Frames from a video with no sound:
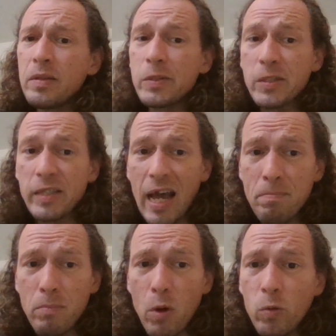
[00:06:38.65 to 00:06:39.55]
The
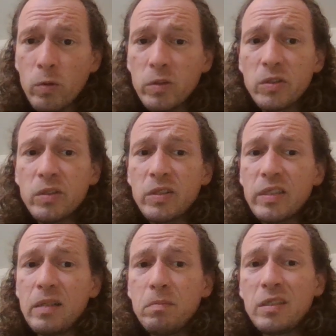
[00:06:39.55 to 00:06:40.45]
slime molds
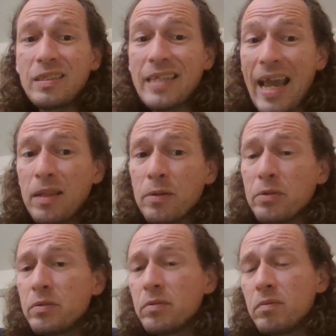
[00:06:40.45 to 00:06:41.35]
seemed
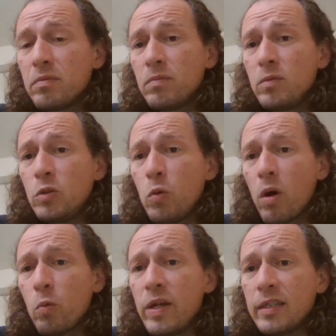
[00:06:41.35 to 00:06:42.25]
tailored to
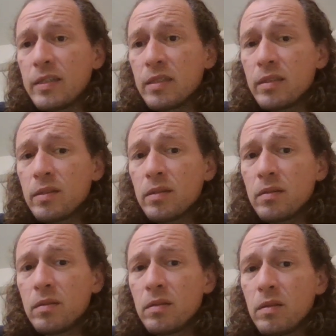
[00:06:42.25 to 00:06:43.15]
our weaknesses,
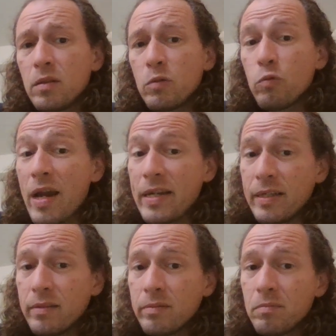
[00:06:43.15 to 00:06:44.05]

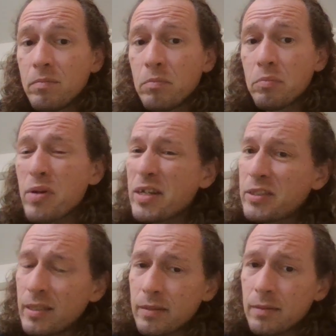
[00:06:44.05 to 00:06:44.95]
ready,
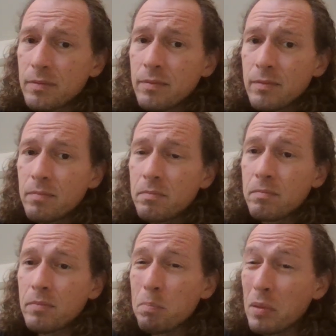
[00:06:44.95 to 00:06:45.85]
prescient,
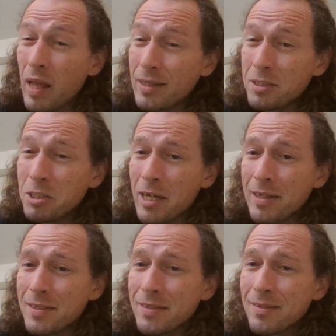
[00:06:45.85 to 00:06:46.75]
by blind
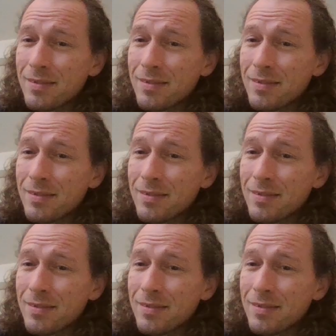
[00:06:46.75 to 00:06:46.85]
chance.